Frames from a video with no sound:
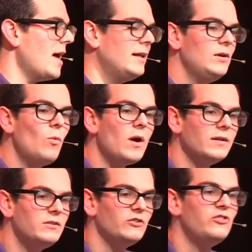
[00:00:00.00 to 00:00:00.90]
And he
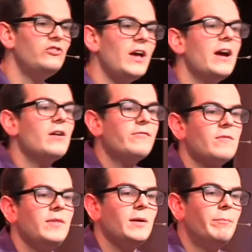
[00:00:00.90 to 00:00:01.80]
wanted to share
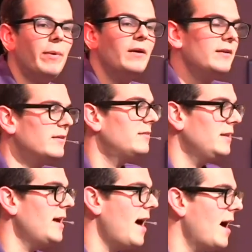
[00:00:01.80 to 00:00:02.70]
from the abundance
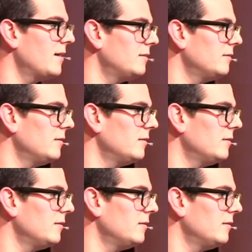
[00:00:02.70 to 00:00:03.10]
that he had.